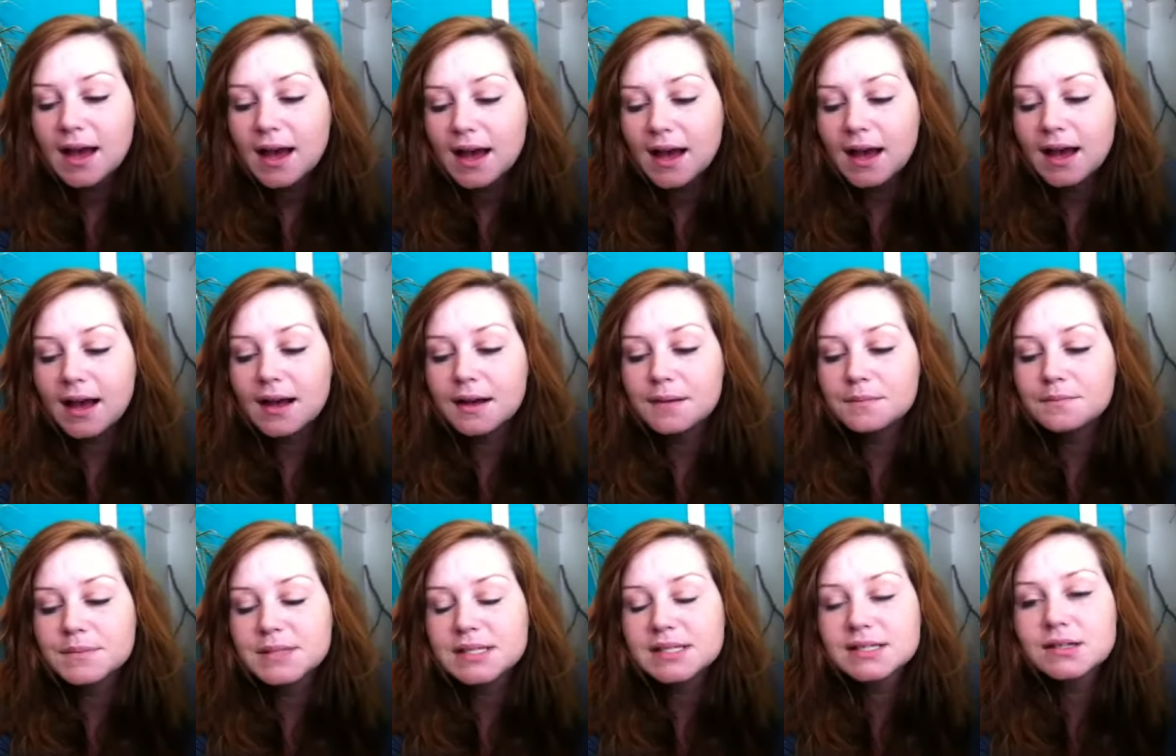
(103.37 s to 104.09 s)

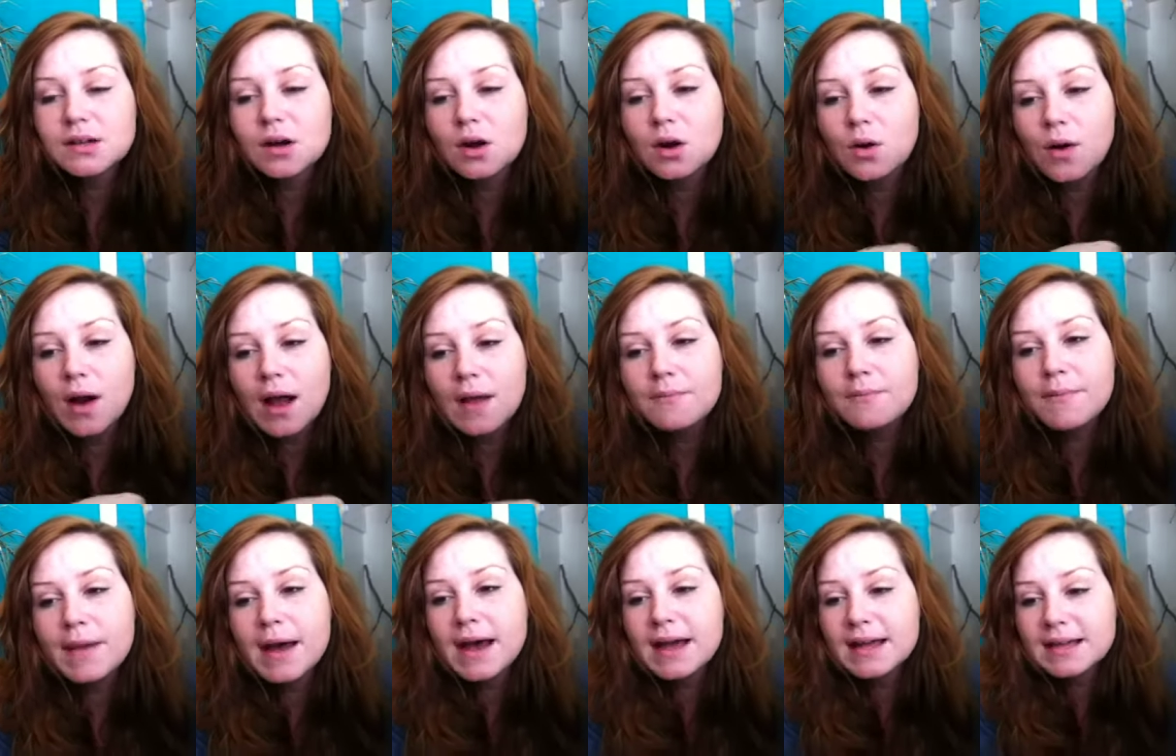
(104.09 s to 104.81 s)
Um, so I
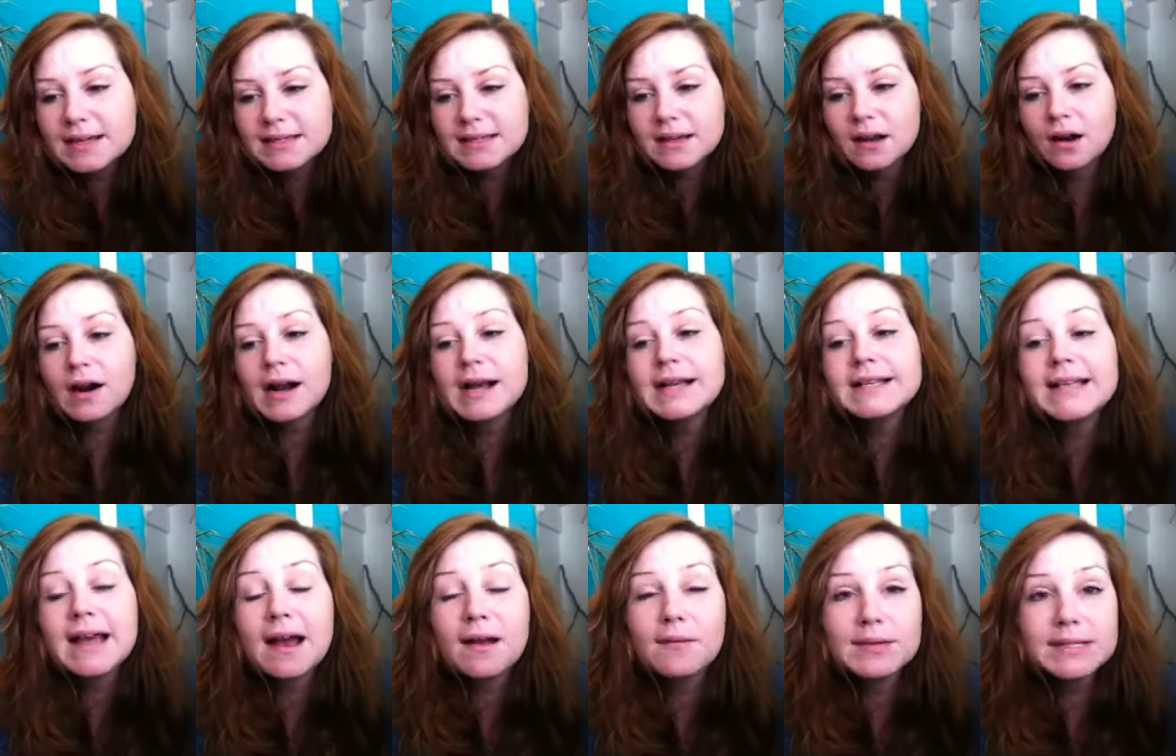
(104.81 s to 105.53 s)
met, or
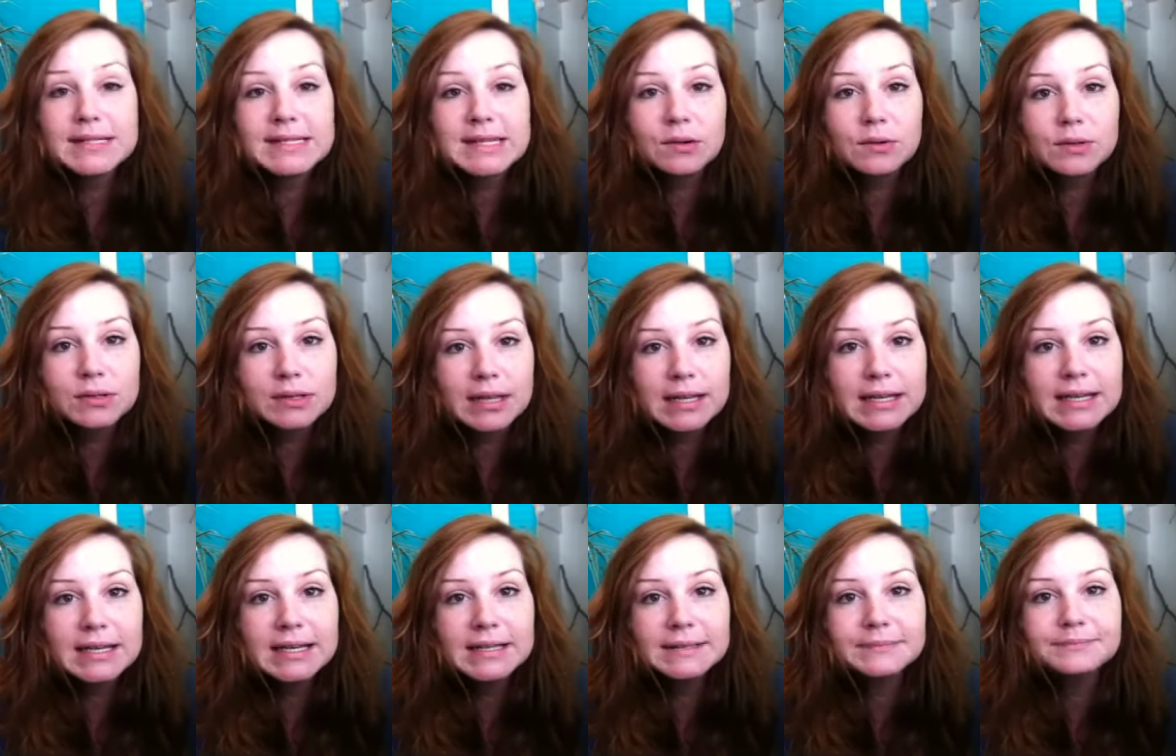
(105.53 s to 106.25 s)
I, I, would sit with
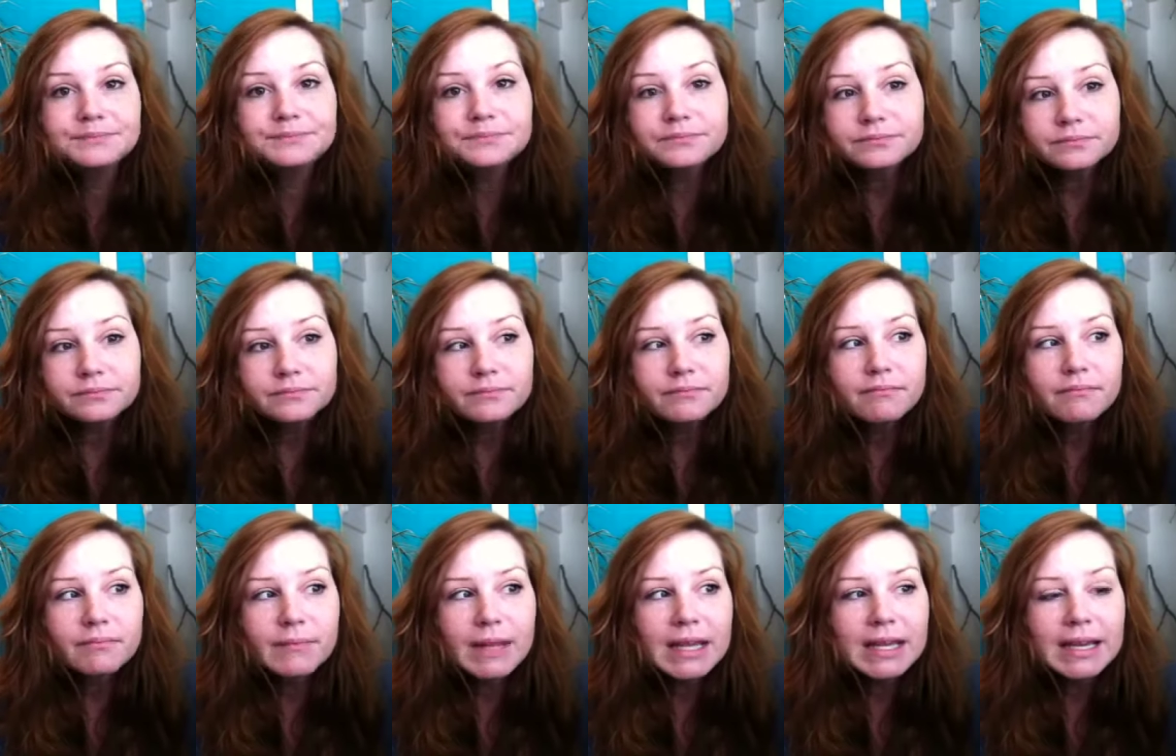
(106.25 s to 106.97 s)
Linda
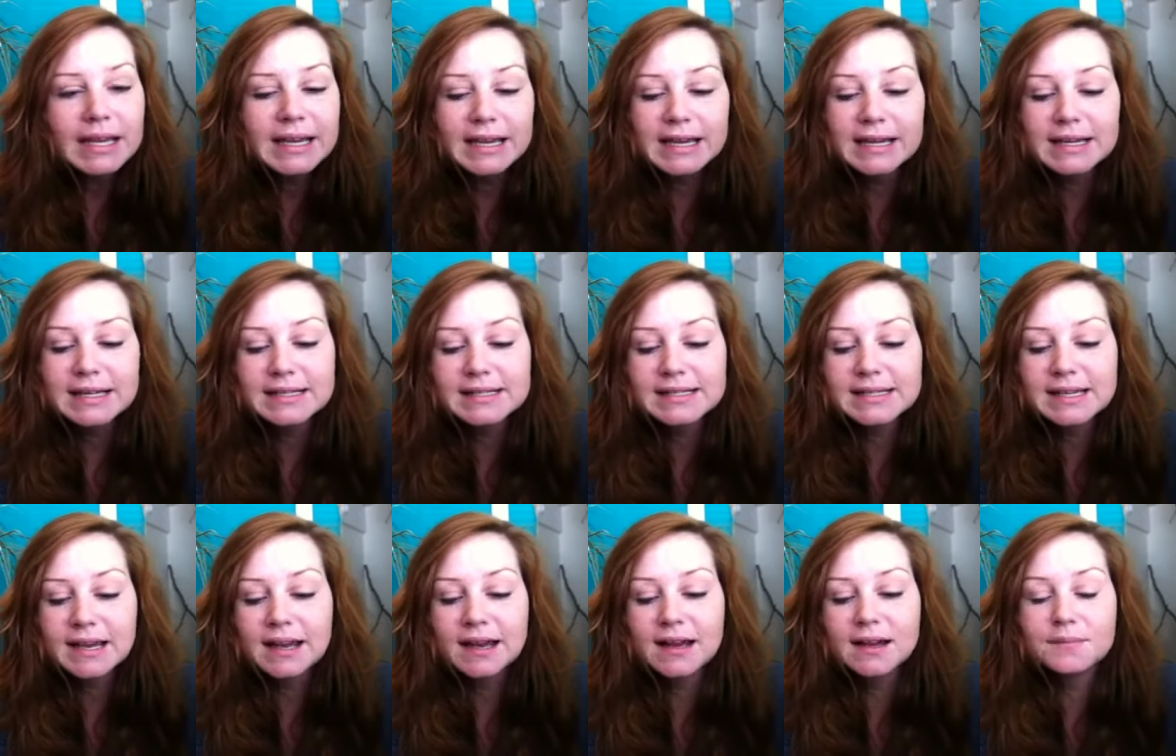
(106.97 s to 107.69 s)
and
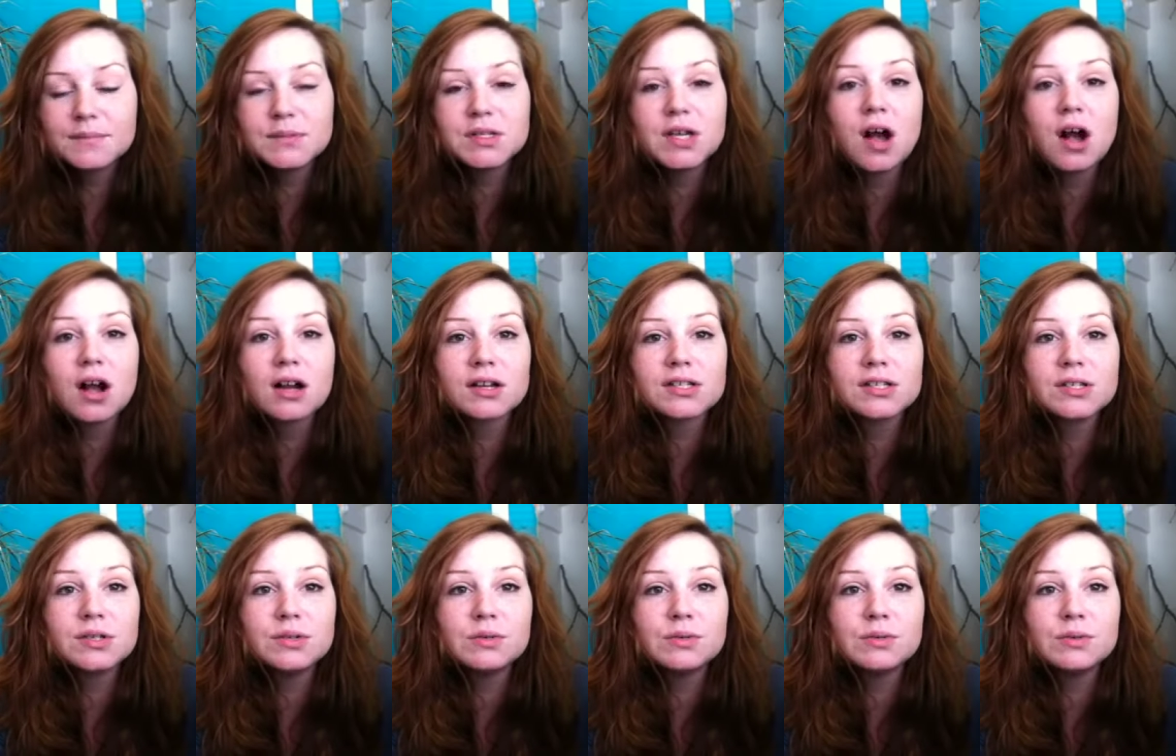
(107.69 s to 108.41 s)
um, talk
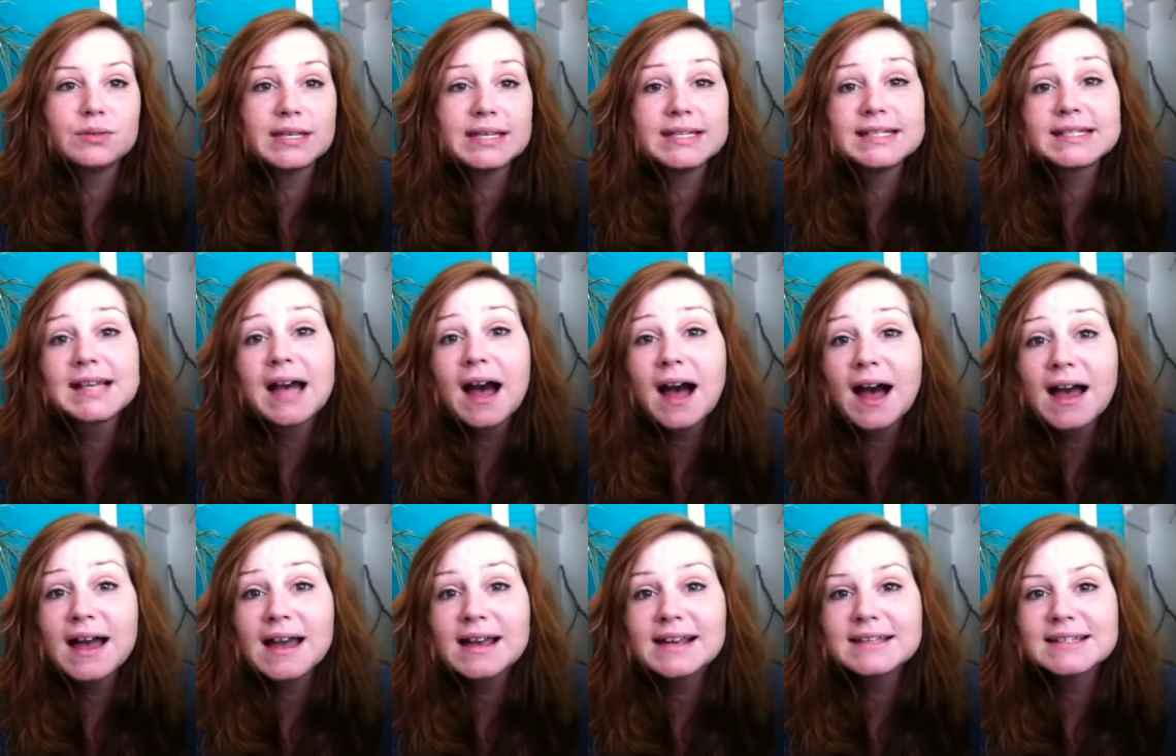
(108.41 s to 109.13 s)
to these
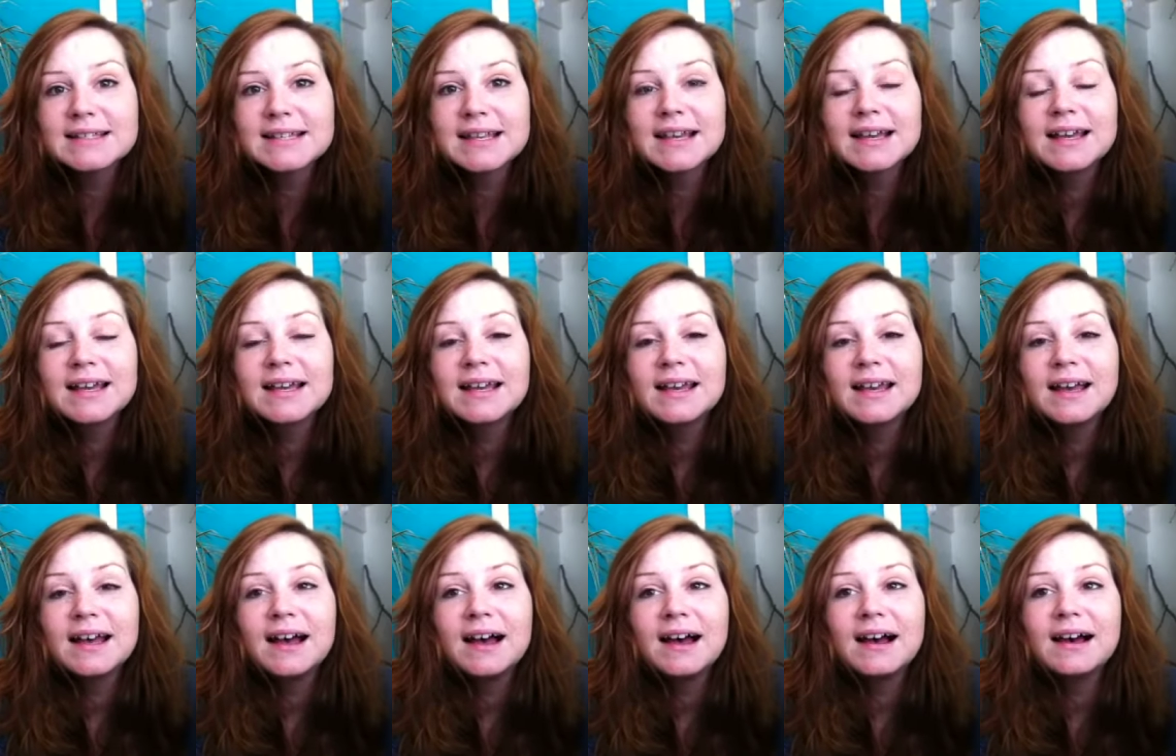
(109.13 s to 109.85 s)
guys,
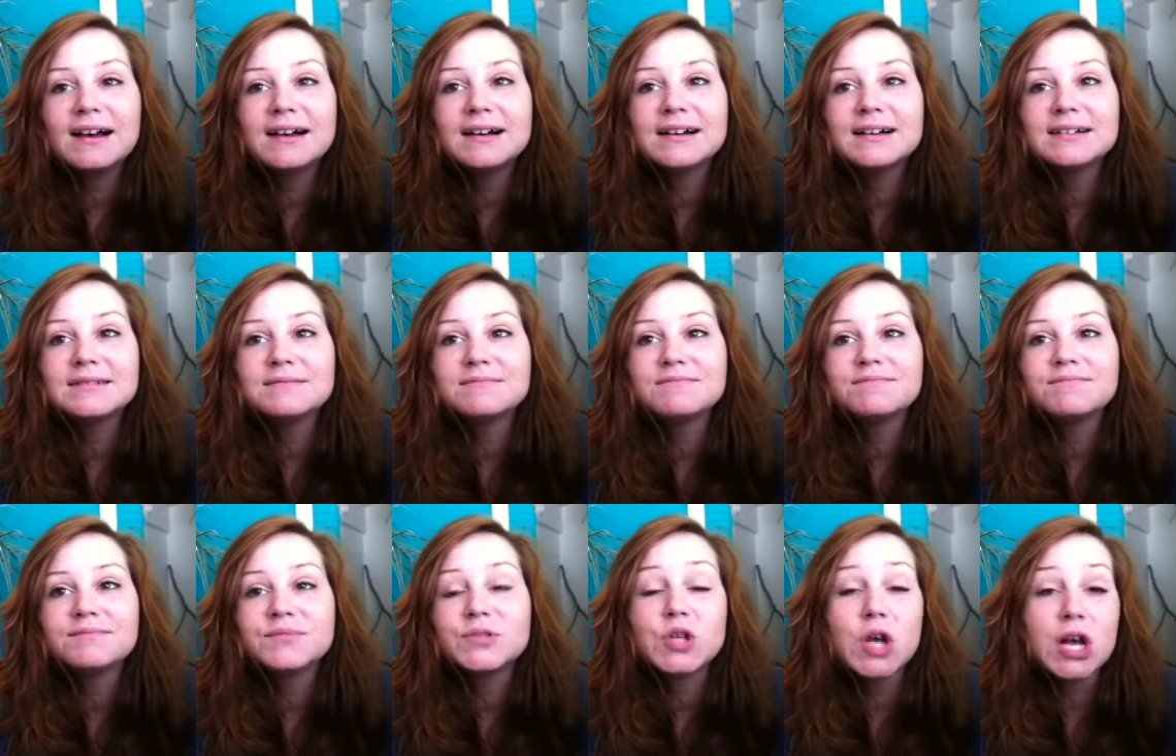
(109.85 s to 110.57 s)
um,
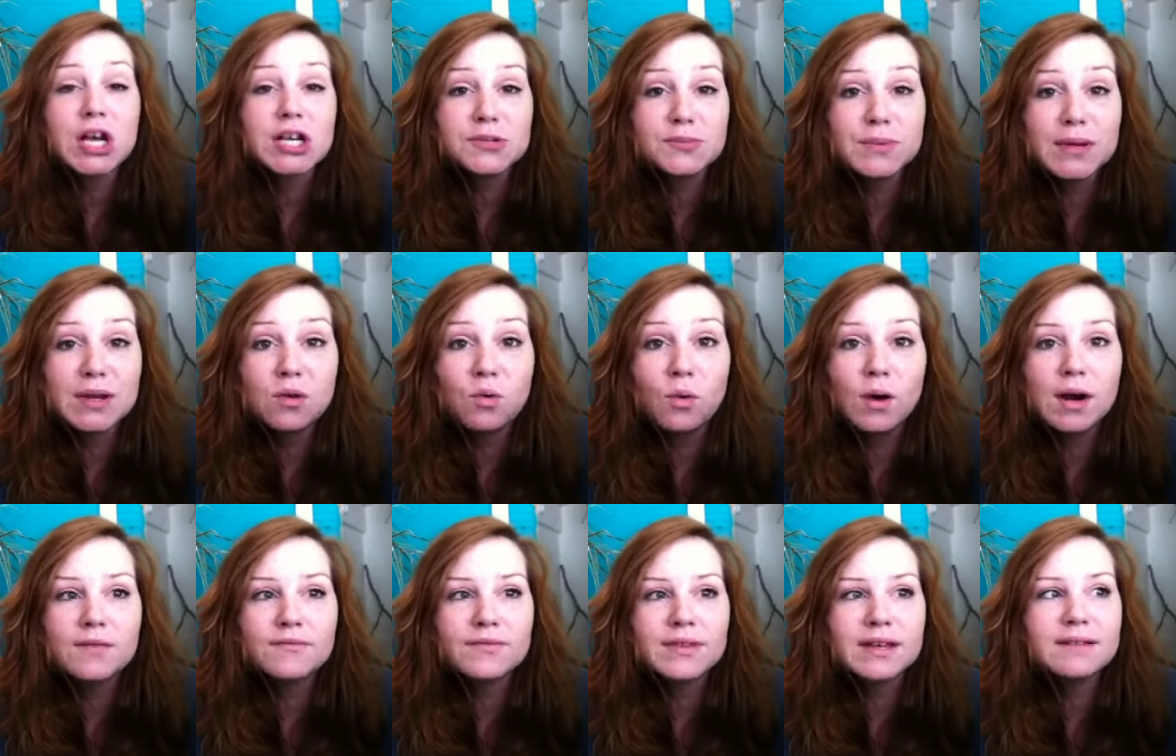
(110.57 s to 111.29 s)
Josh being
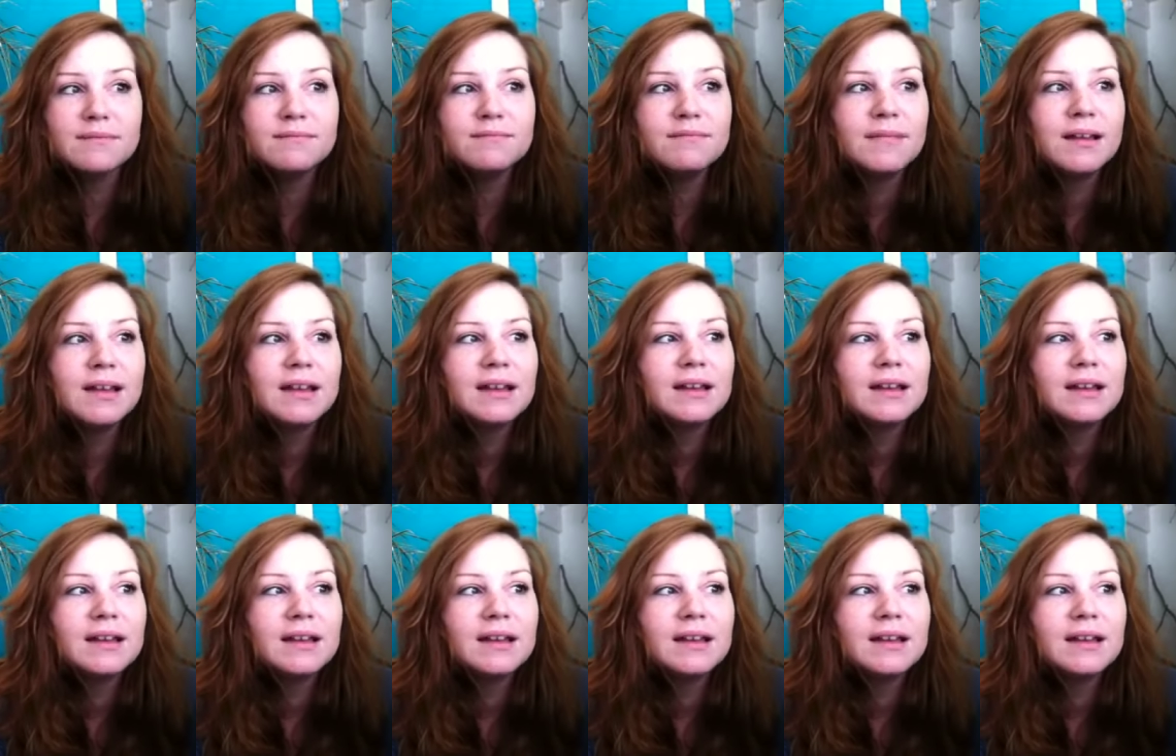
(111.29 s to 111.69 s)
one of them.